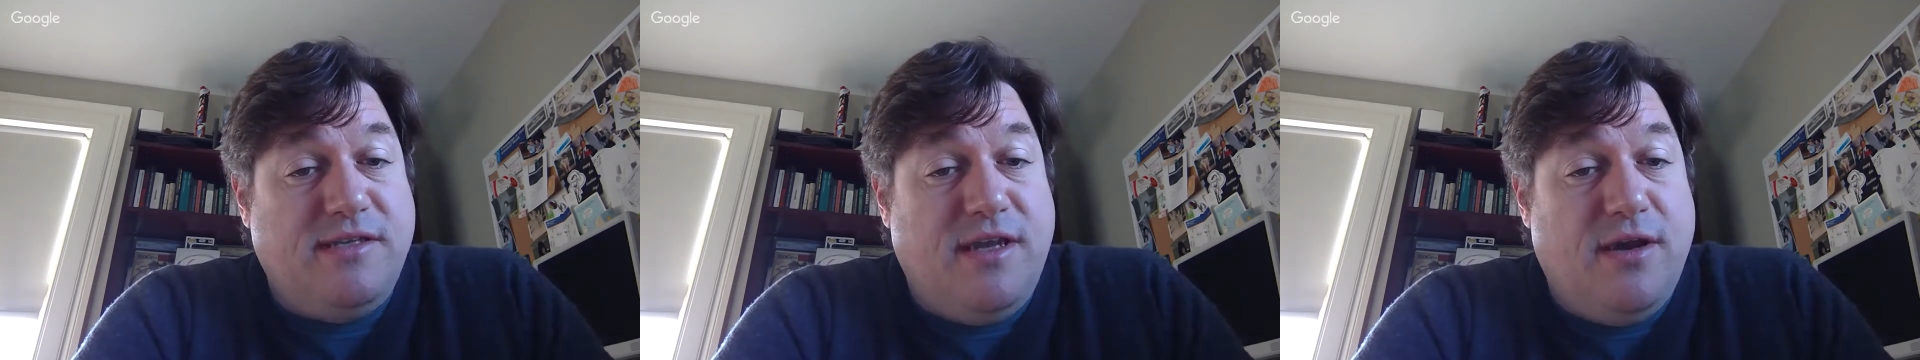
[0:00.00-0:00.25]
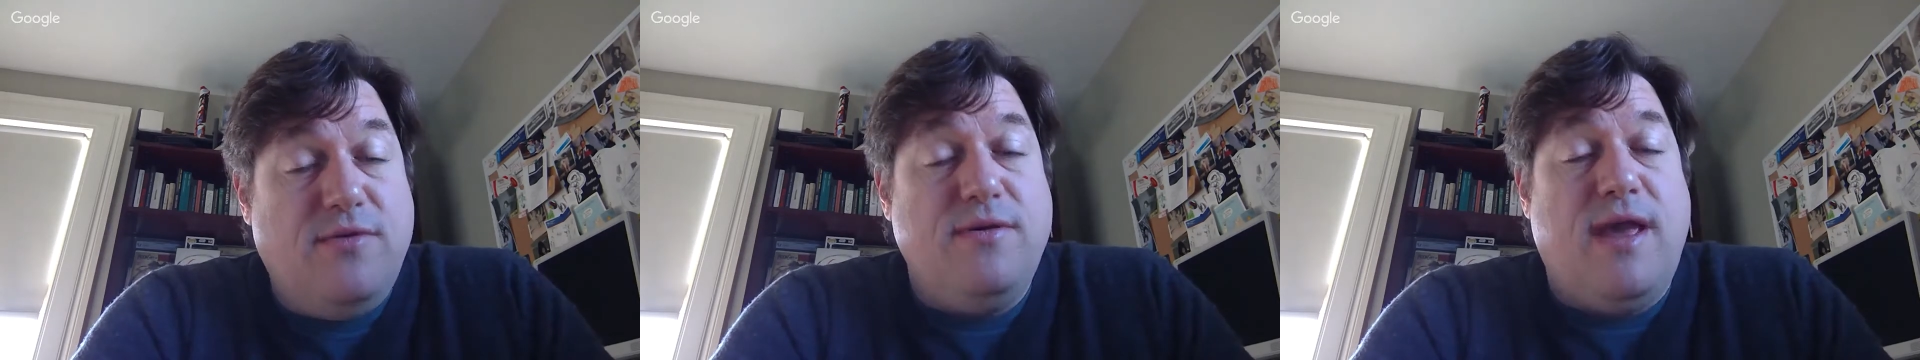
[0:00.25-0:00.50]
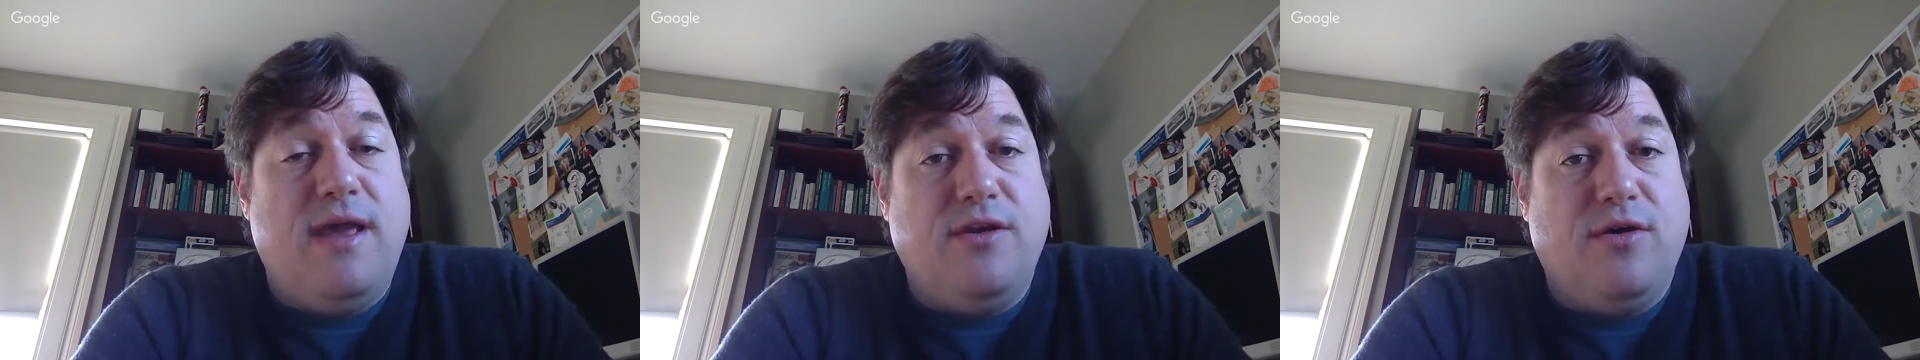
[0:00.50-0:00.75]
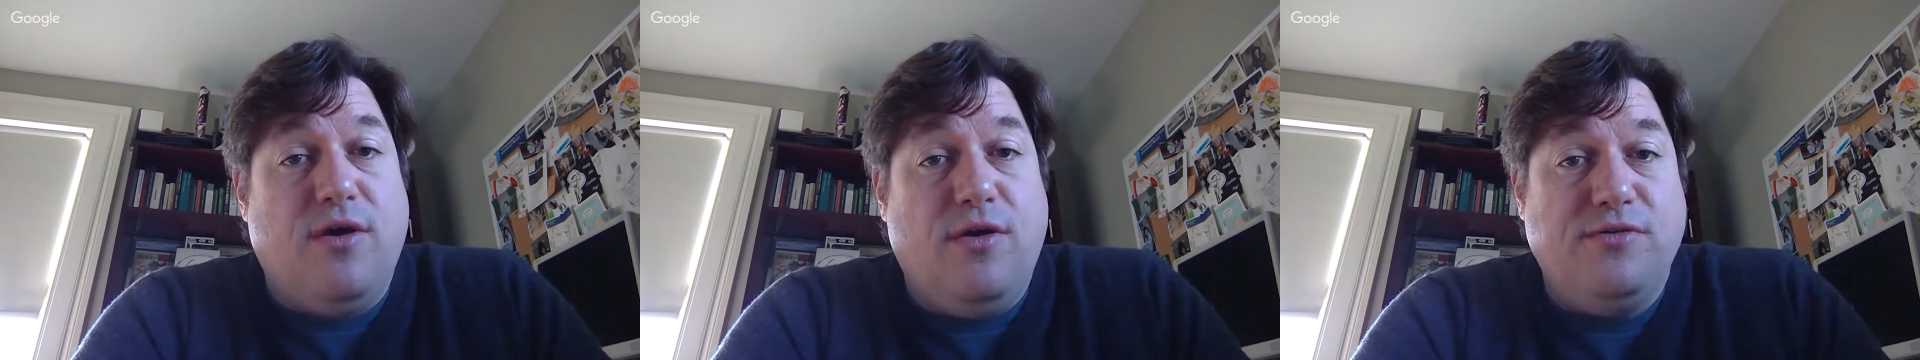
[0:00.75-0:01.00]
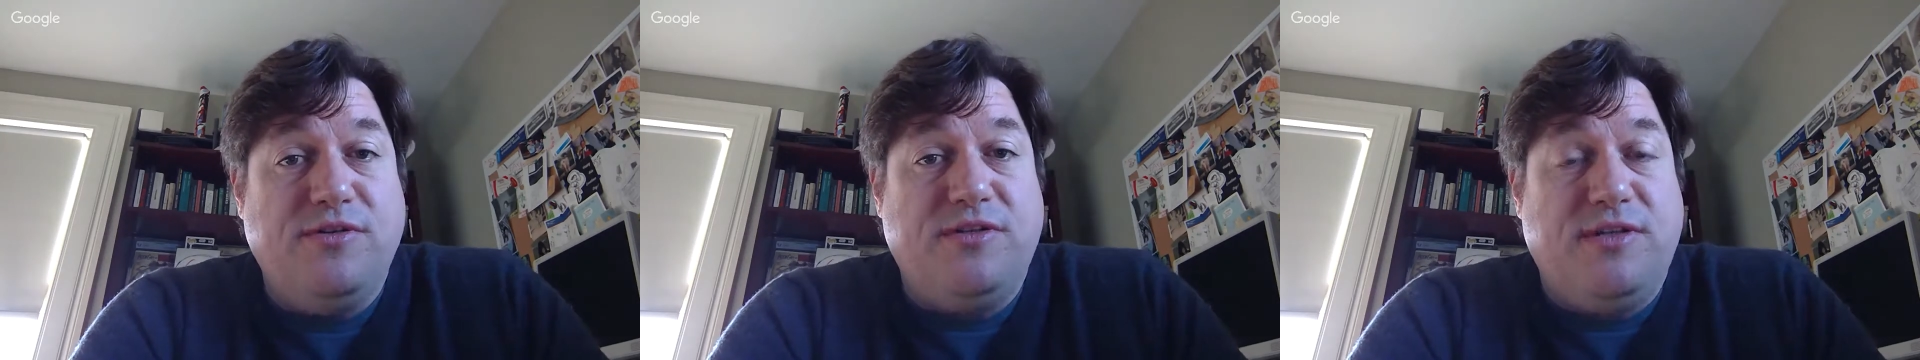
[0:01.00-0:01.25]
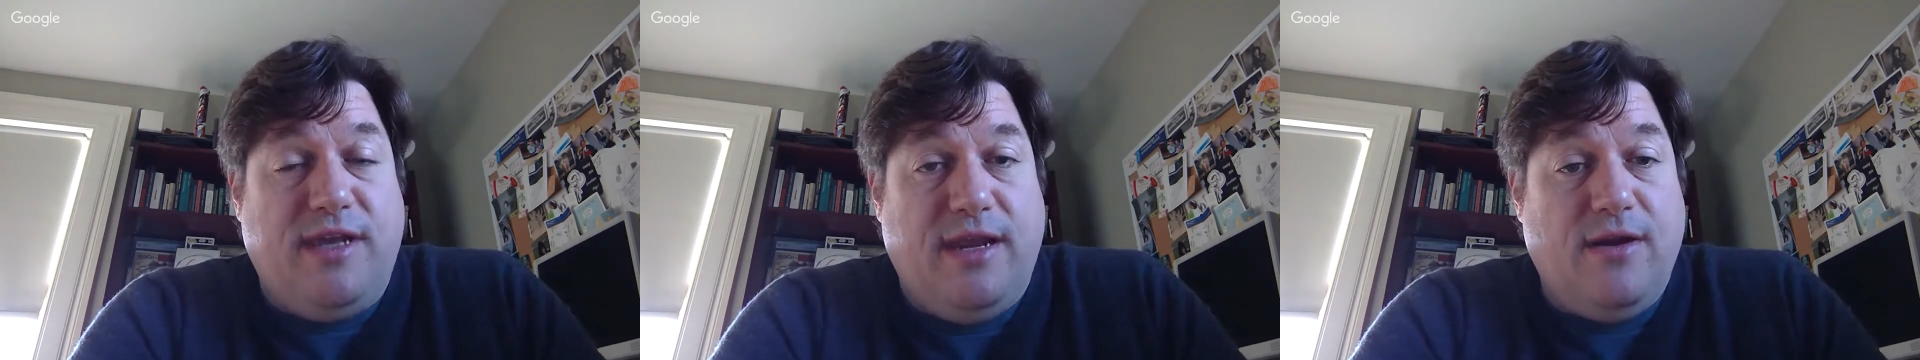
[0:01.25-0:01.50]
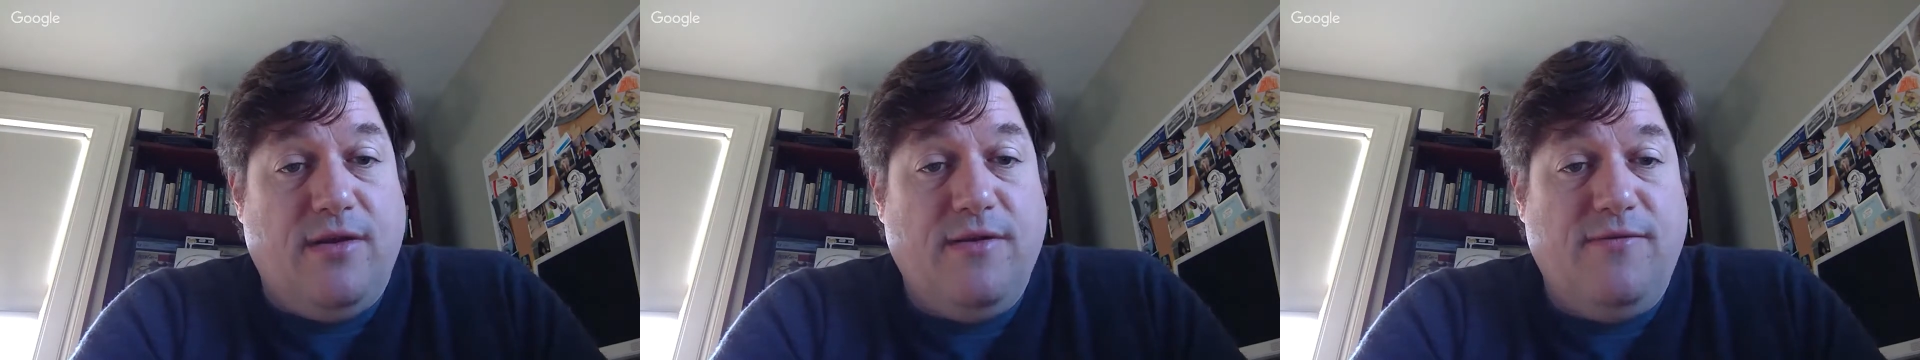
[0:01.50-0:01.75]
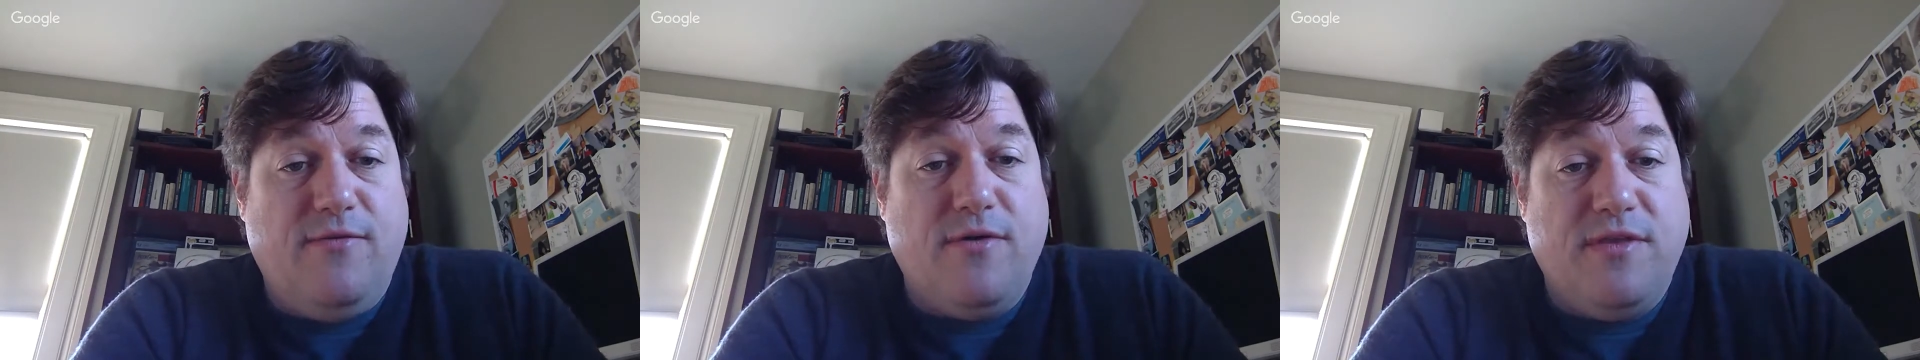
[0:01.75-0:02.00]
CTO, and your host
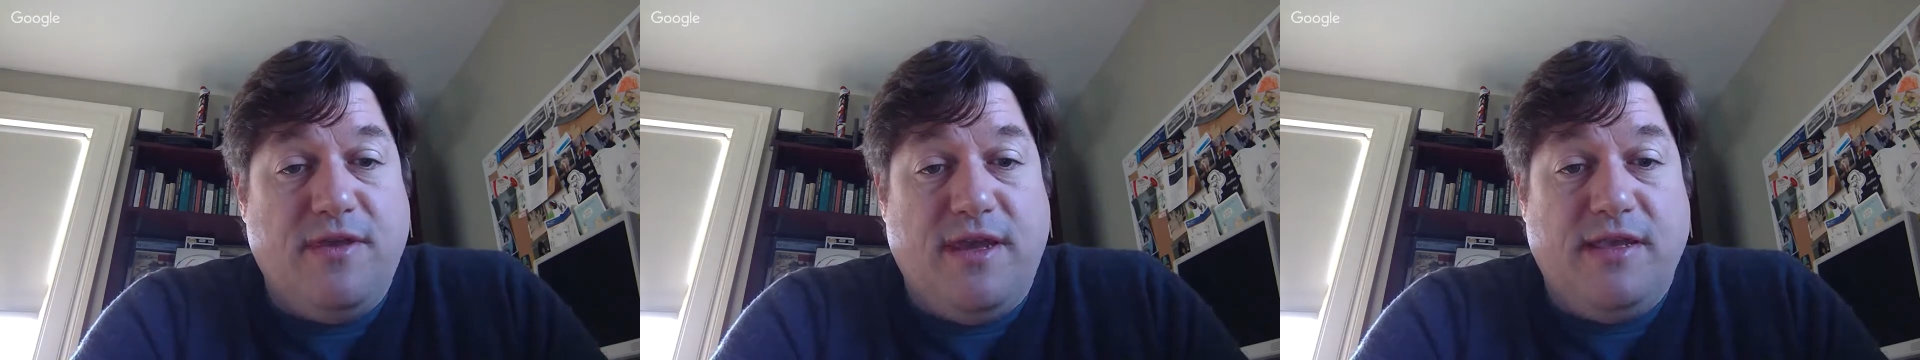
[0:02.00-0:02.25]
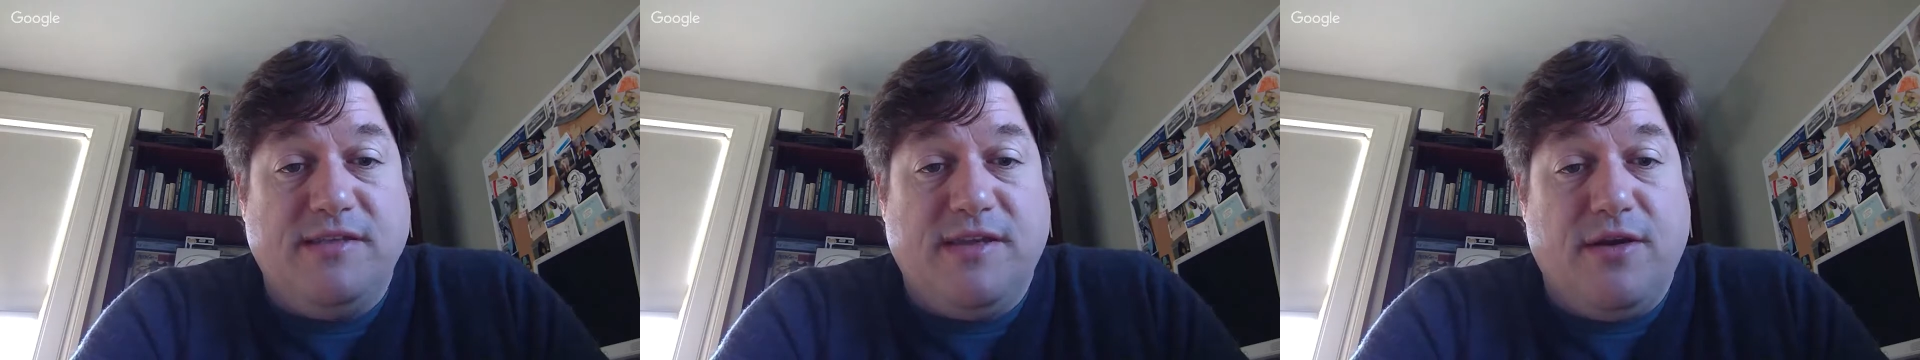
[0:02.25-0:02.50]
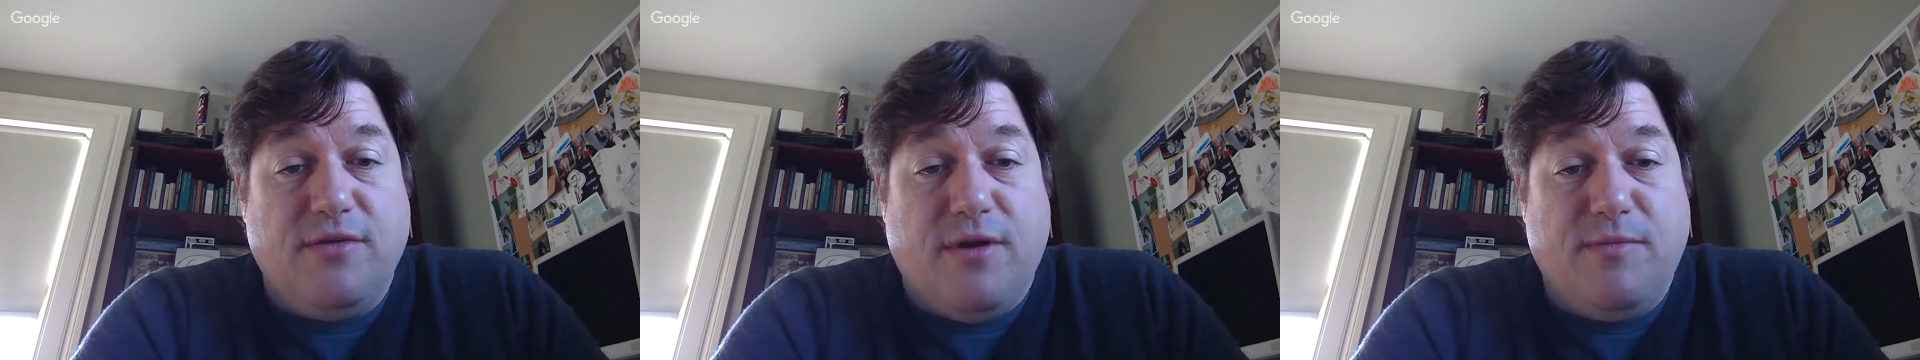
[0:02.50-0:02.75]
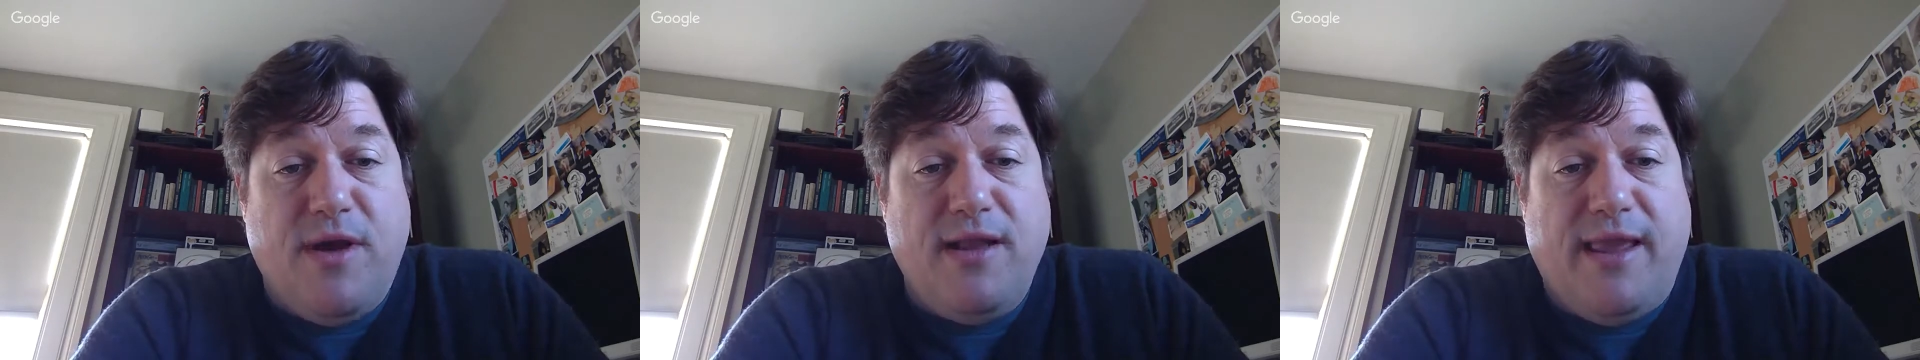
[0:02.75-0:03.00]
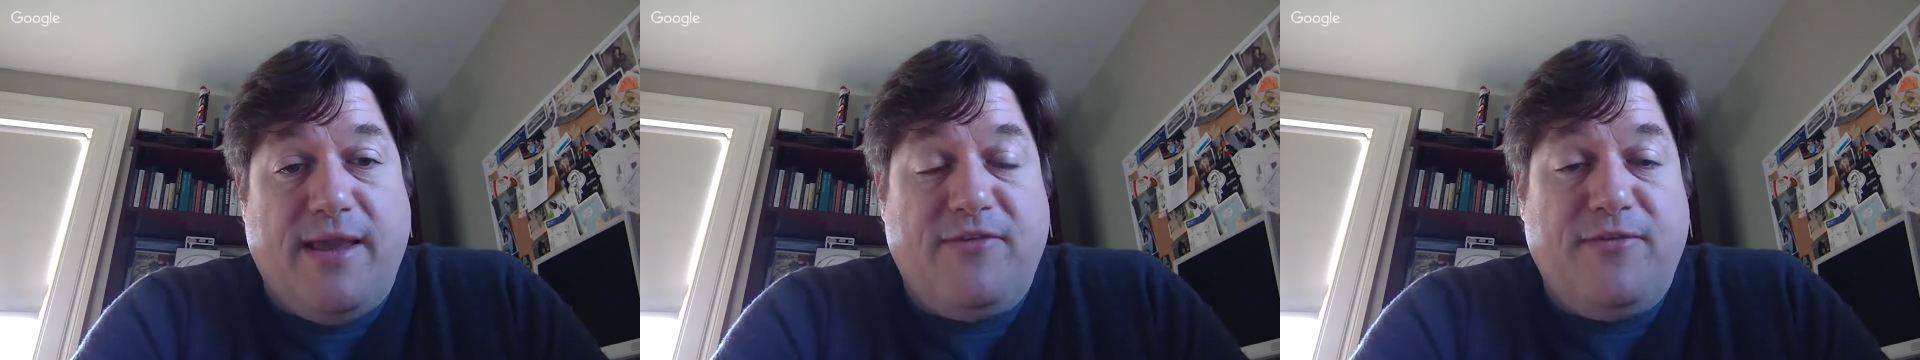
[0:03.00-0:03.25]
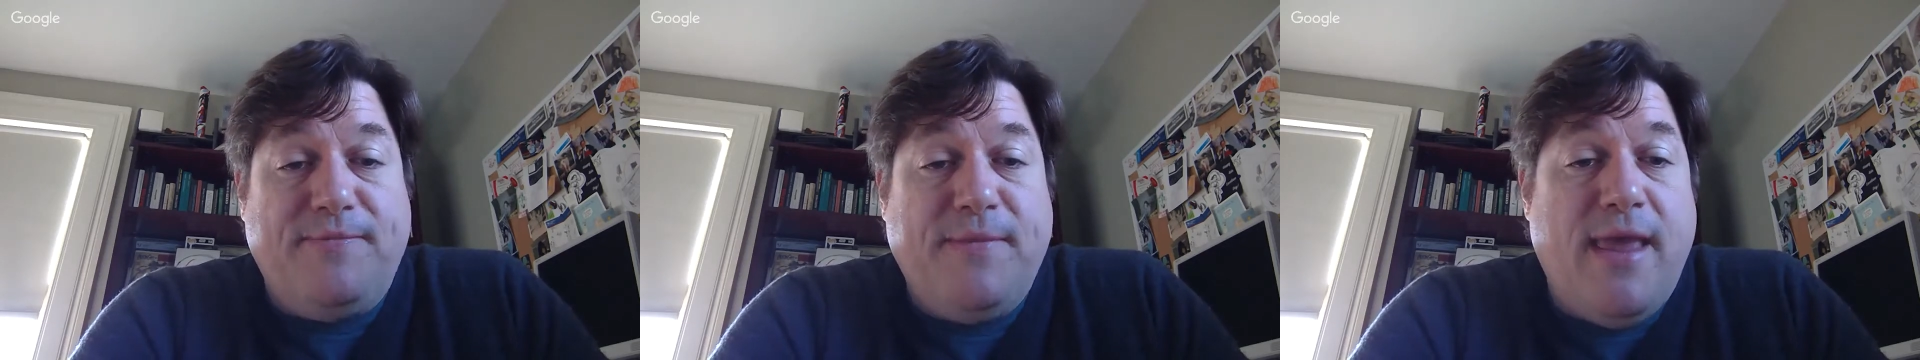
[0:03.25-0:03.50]
here for the Insider Threat Podcast.